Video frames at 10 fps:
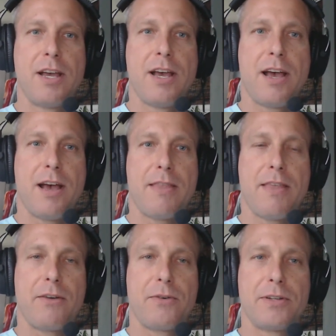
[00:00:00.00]

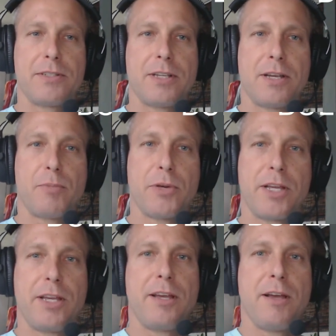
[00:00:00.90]
That was a
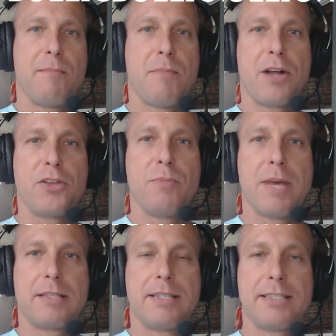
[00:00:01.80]
pretty
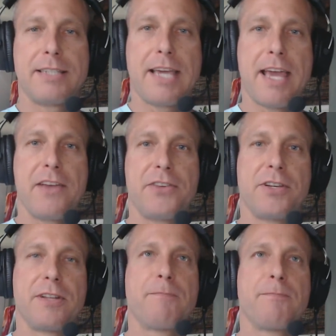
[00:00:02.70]
monumentous
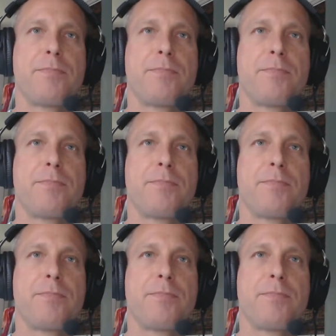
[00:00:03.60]
occasion.